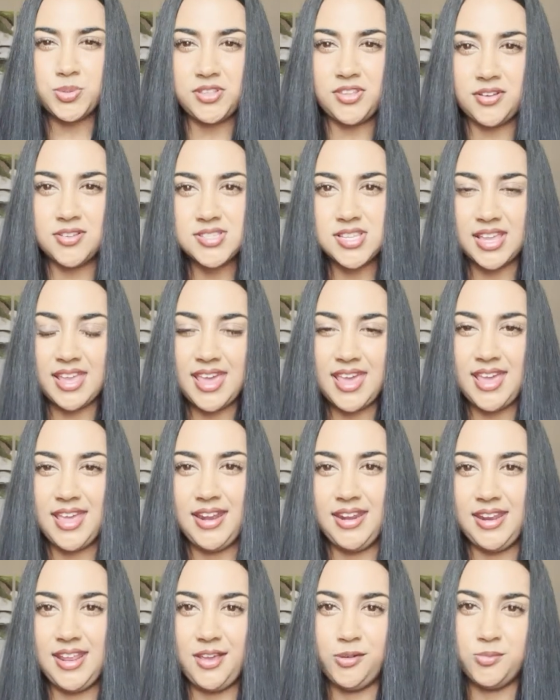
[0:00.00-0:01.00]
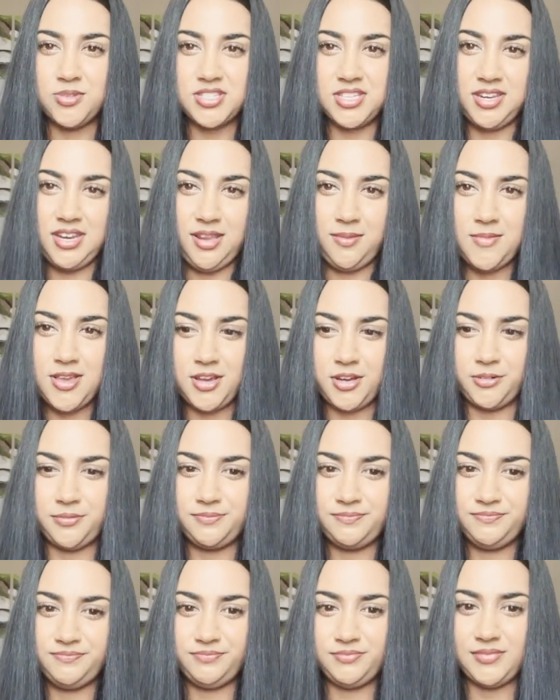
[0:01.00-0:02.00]
us again. It was an email
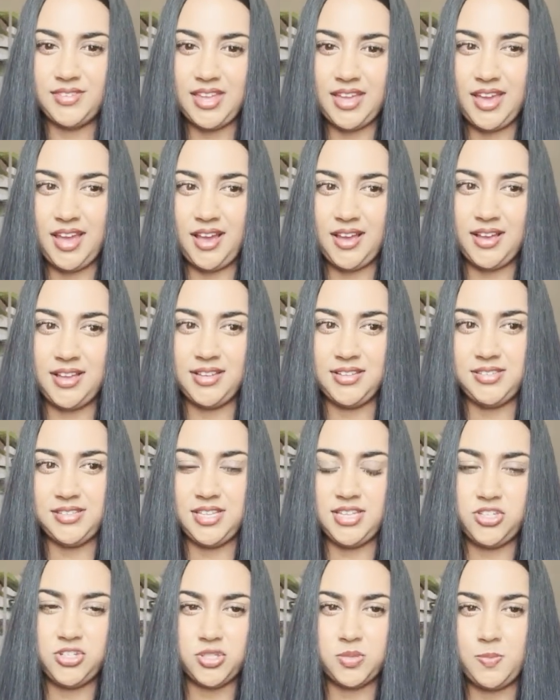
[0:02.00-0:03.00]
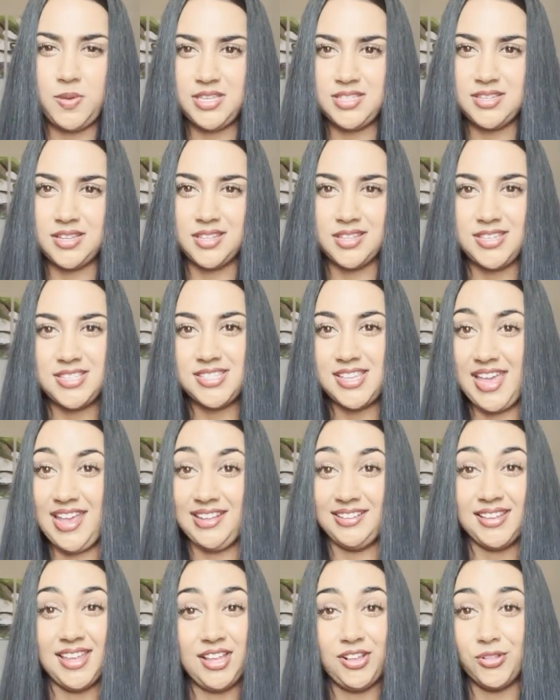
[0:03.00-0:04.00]
and they just basically
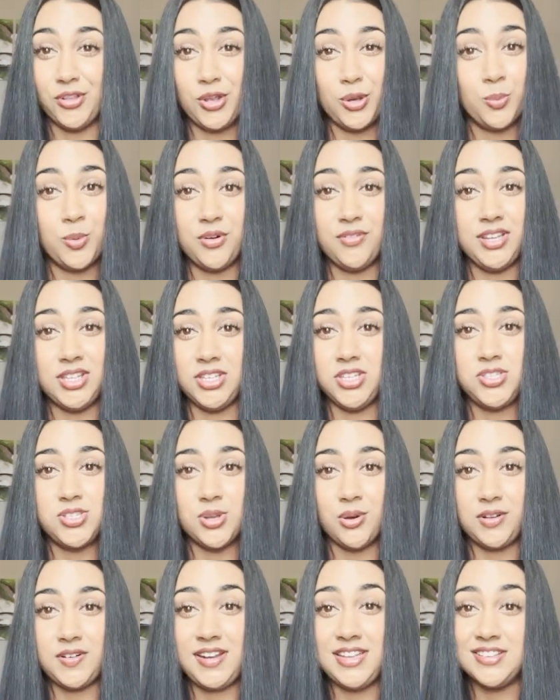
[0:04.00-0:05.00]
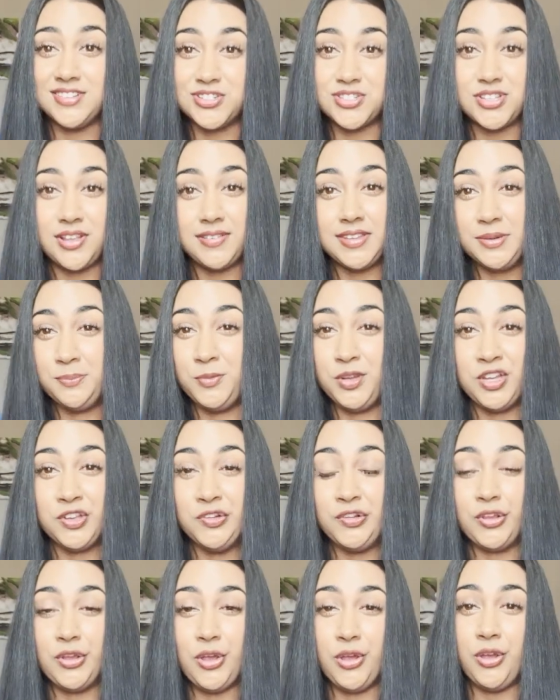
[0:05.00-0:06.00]
said like, look, we're really sorry. There's nothing we can
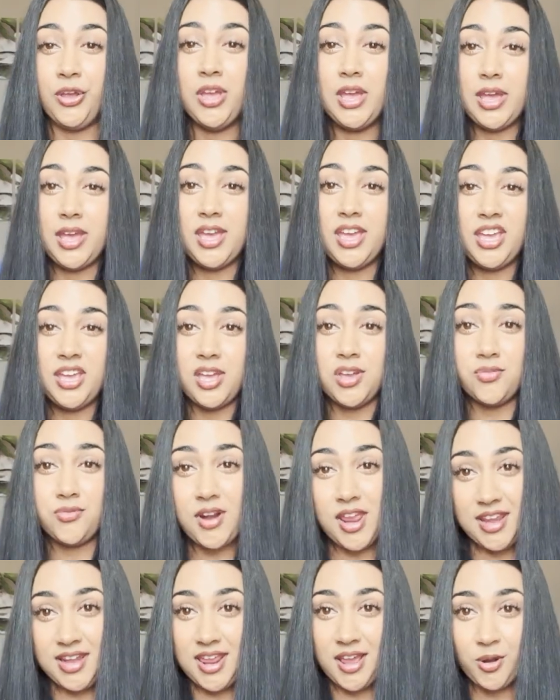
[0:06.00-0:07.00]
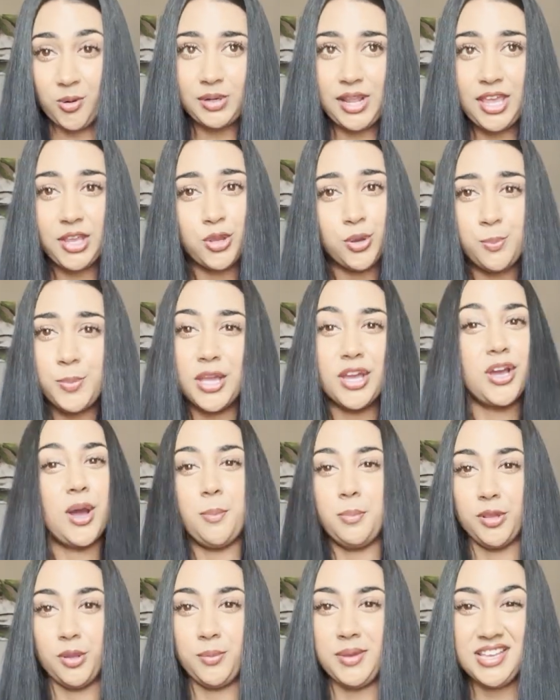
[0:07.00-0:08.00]
do right now. It could be a
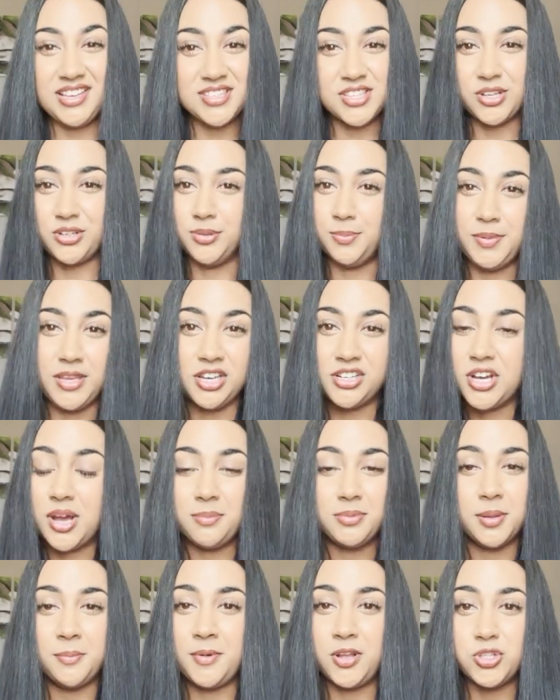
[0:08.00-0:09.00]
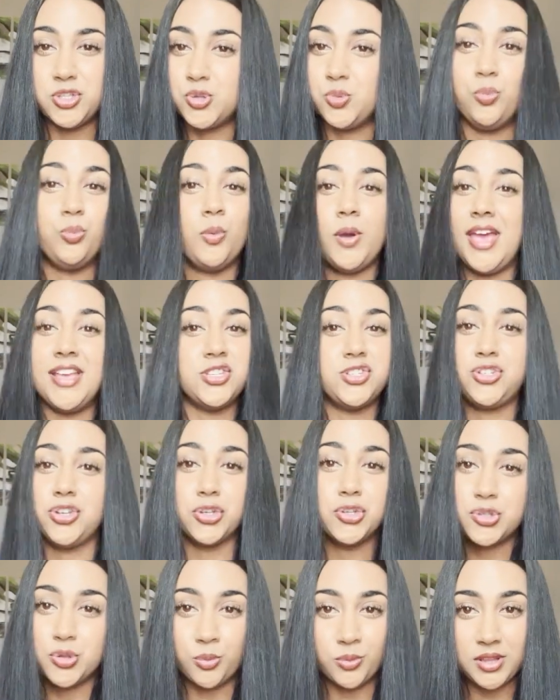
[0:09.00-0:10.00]
couple of weeks. It could be a couple of months. It's
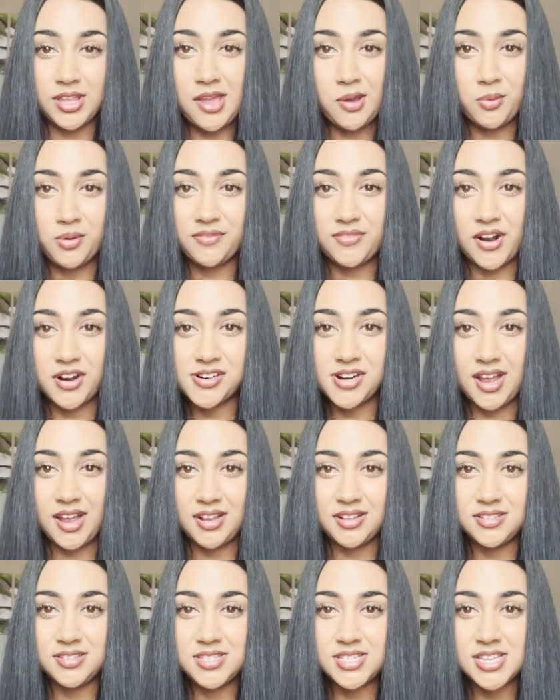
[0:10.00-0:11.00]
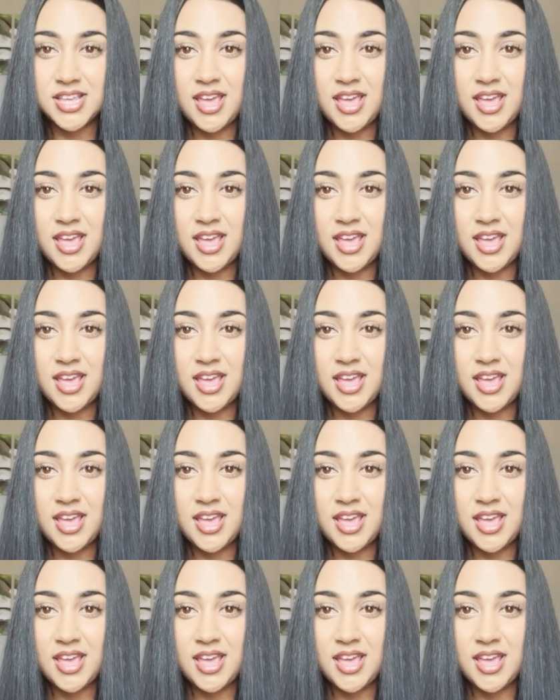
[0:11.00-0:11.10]
just totally out of our hands.